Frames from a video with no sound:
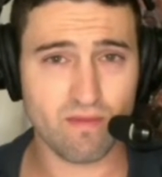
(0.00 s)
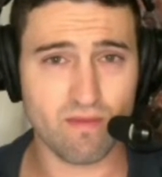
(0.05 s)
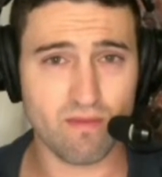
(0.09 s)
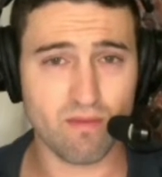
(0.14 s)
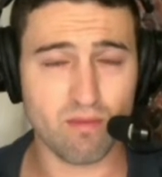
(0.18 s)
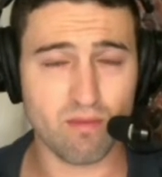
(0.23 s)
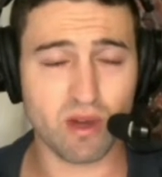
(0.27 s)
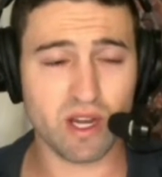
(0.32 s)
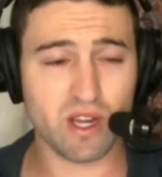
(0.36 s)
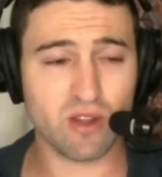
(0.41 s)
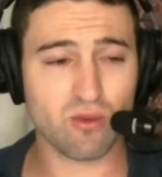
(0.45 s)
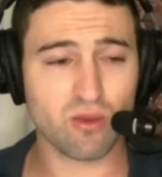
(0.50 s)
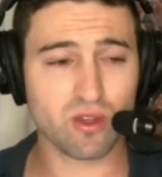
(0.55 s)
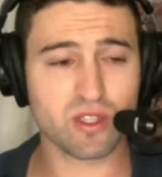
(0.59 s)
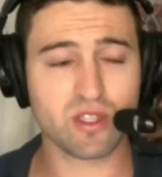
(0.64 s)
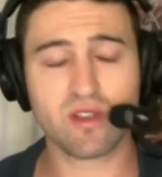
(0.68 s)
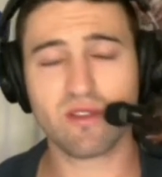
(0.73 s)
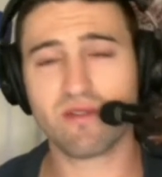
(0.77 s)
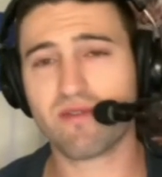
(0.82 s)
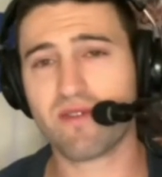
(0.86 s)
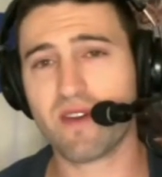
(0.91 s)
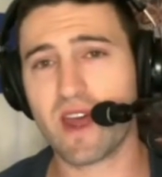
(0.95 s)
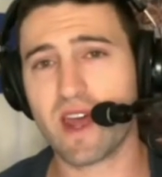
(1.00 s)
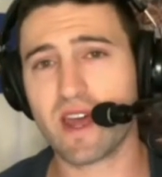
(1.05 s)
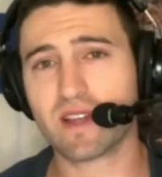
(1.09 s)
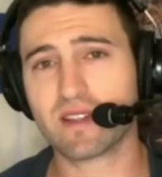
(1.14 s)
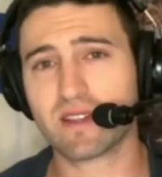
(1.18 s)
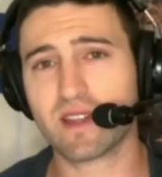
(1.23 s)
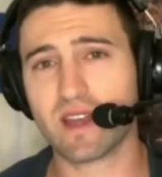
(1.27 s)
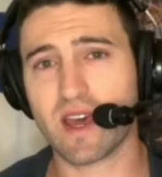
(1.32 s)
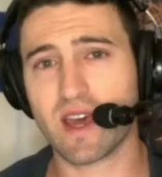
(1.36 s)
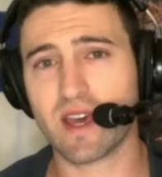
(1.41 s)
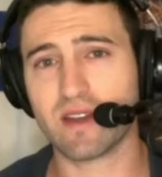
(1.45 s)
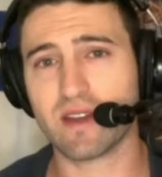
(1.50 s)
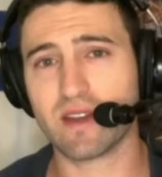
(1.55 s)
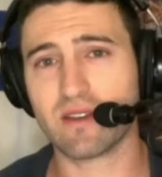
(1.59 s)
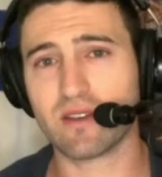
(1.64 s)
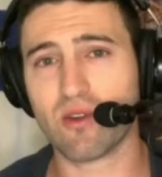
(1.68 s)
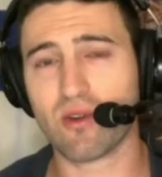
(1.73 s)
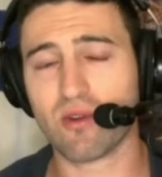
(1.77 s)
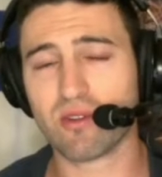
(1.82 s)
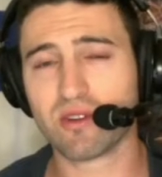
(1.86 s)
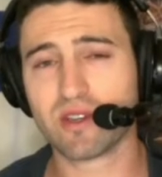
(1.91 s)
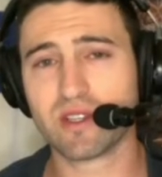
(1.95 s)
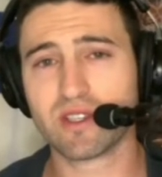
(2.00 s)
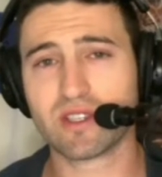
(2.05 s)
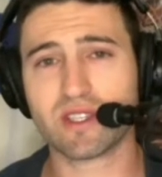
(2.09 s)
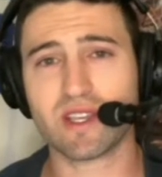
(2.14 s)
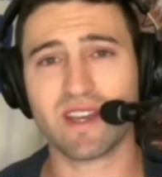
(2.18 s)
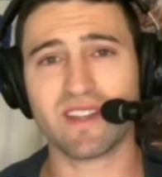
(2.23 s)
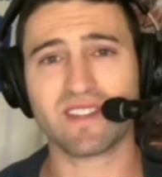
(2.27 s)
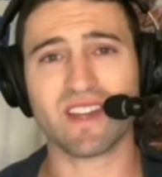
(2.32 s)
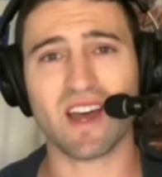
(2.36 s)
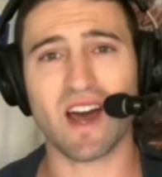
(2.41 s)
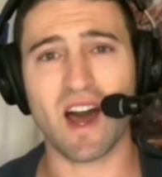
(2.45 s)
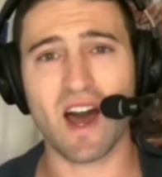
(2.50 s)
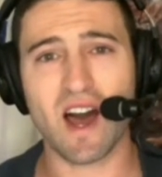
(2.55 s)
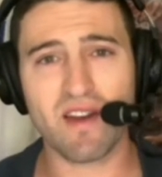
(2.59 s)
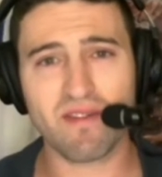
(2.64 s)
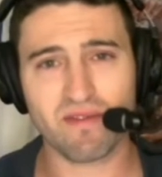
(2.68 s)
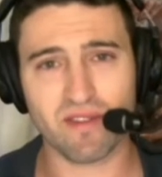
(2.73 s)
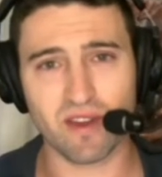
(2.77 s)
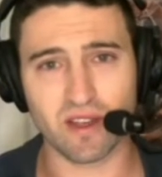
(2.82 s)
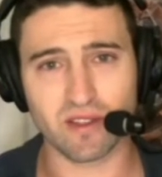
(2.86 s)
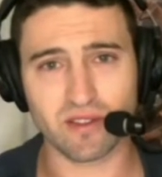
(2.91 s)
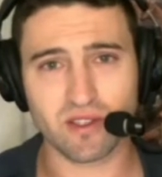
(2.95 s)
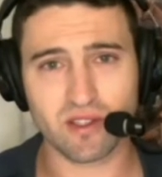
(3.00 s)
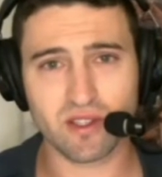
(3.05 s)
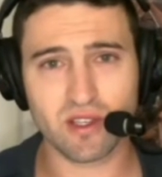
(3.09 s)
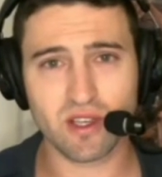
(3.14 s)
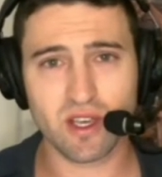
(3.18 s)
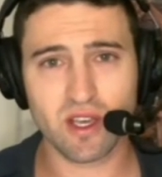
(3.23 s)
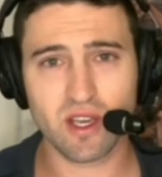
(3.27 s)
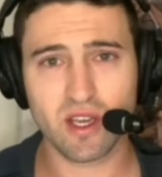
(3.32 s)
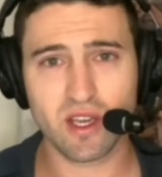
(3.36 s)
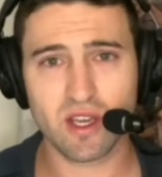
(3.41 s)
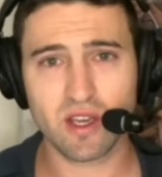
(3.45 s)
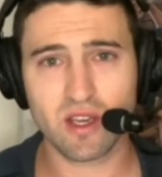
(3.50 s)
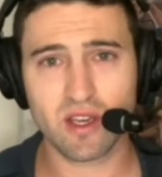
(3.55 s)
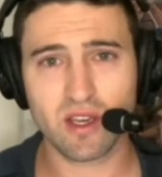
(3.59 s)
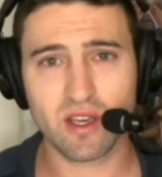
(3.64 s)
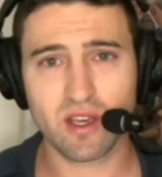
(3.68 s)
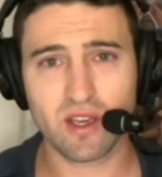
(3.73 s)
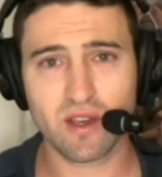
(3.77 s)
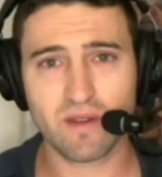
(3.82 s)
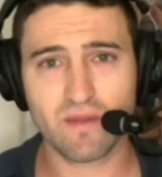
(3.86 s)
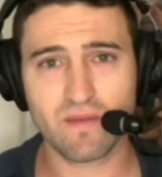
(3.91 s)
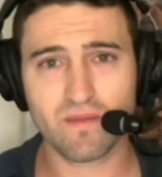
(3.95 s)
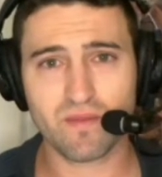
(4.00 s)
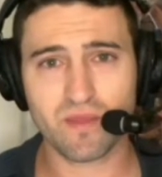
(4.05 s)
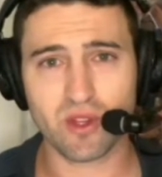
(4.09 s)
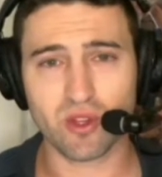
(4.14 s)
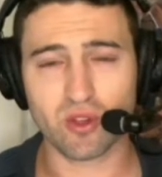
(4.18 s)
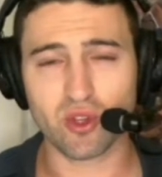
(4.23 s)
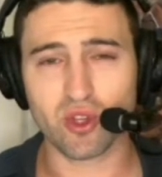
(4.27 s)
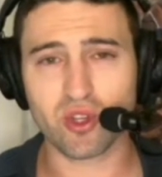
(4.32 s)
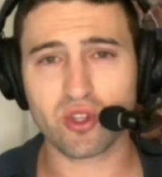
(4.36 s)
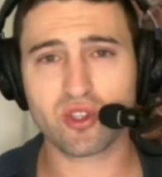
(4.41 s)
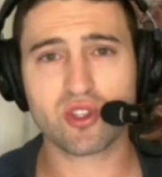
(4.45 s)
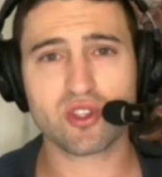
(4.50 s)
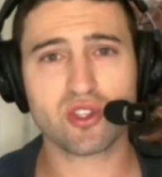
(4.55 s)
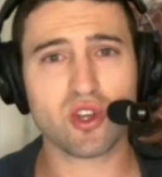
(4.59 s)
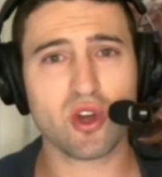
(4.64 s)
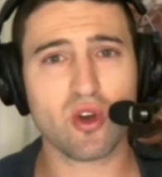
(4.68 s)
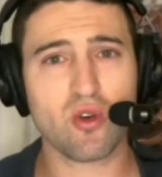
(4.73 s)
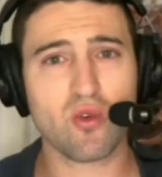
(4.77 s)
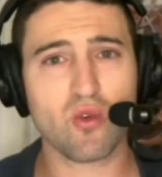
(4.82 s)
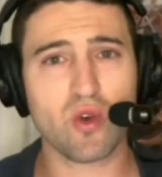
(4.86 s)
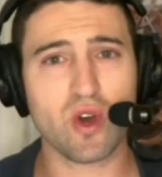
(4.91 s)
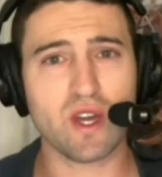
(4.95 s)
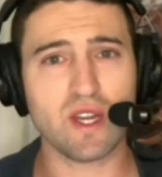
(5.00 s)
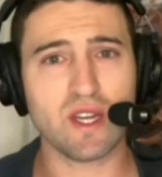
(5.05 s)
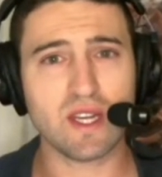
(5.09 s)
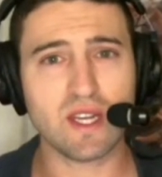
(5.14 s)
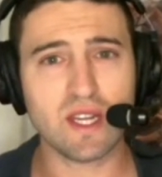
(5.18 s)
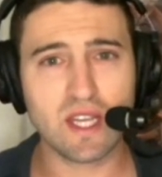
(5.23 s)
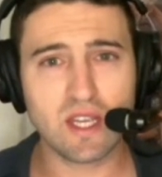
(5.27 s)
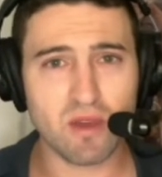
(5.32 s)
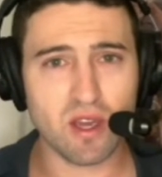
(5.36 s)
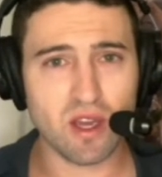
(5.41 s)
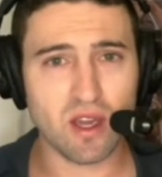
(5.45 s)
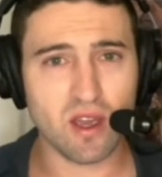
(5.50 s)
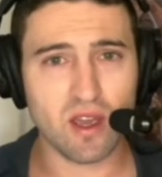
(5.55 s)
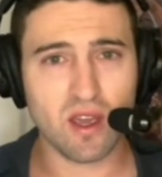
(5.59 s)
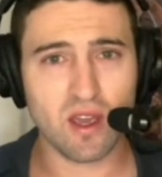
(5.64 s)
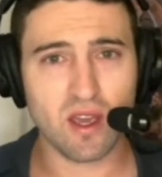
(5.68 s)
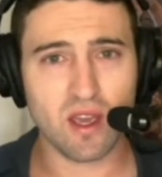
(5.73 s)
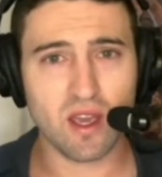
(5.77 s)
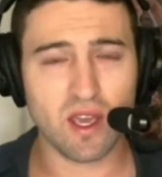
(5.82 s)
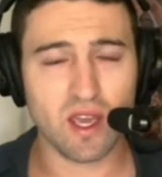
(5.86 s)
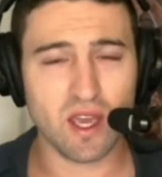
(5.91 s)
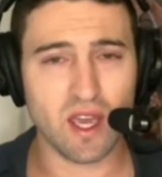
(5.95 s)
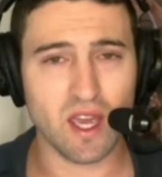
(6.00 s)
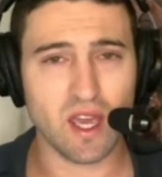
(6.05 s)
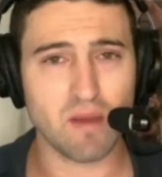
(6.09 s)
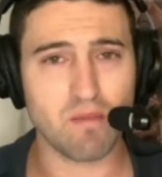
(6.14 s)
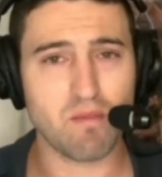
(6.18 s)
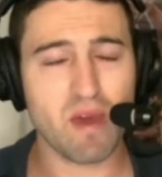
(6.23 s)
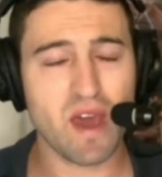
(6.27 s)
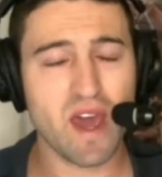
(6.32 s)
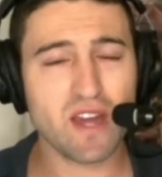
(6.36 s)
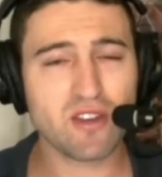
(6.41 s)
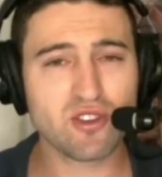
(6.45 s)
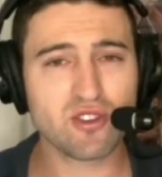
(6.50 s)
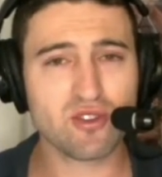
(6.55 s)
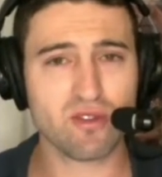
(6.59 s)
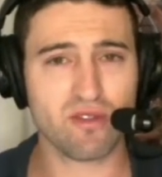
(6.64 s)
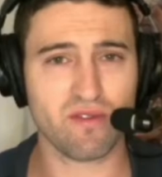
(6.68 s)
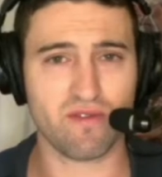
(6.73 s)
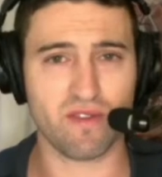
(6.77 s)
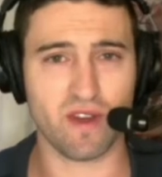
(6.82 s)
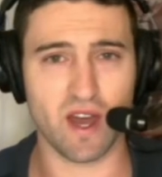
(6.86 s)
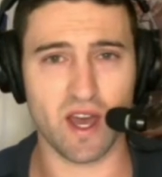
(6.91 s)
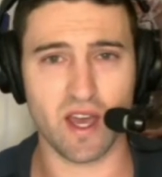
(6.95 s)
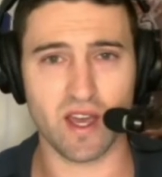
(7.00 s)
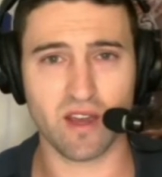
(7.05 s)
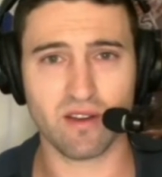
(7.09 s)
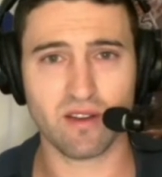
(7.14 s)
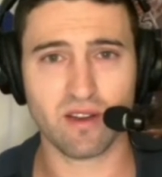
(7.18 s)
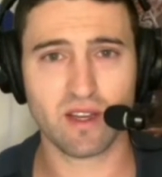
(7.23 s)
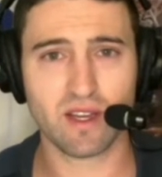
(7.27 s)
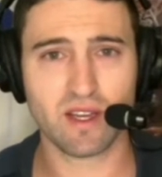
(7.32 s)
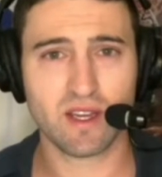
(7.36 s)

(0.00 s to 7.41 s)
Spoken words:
but it was the fact that Golden State's offense looked so anemic and petrified